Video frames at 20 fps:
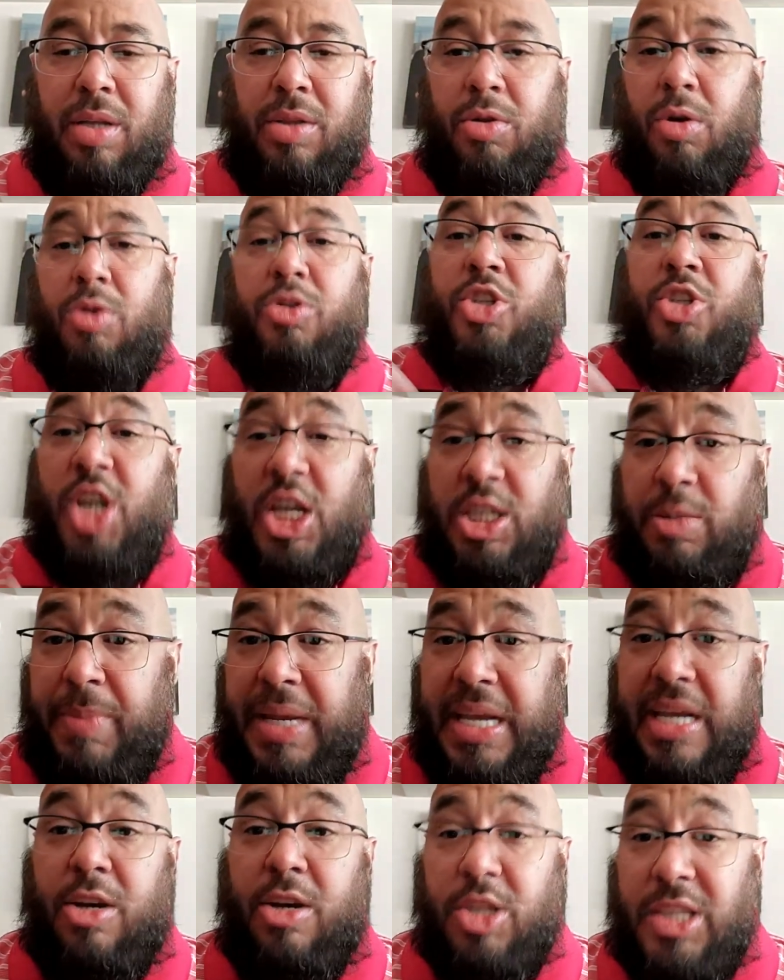Don't judge
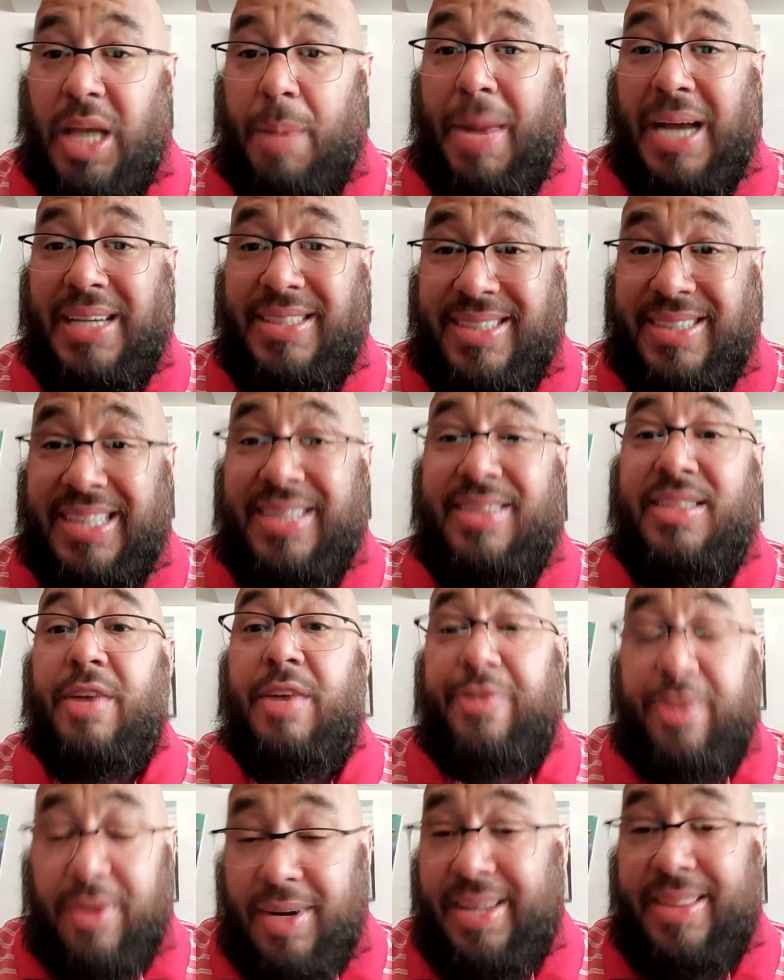me because I might sin
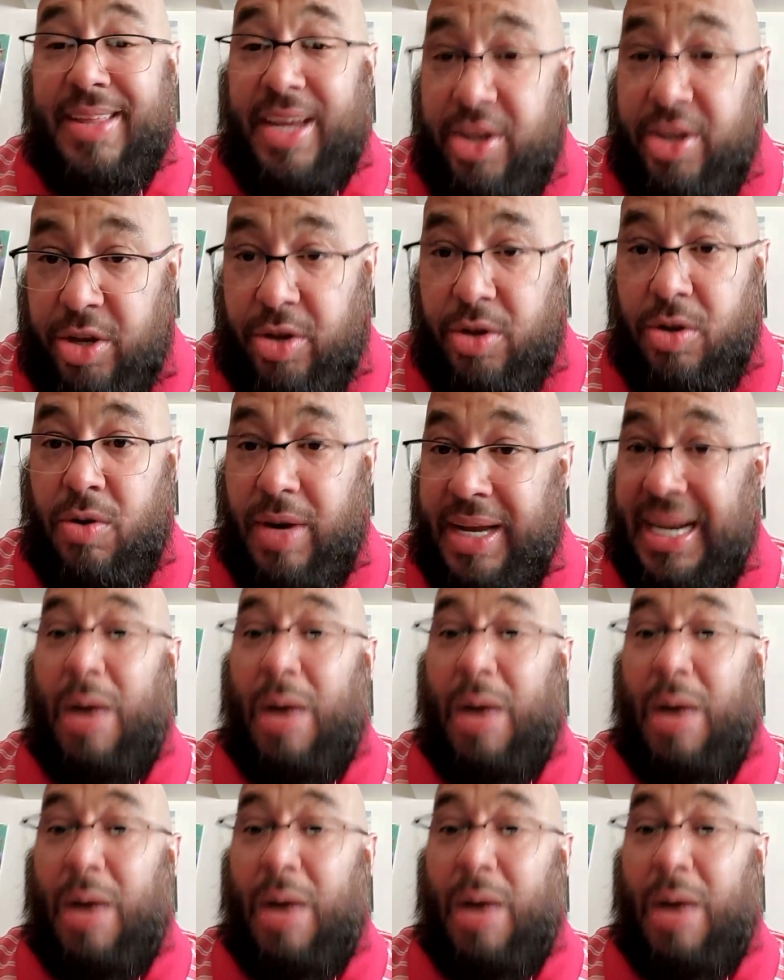differently than you,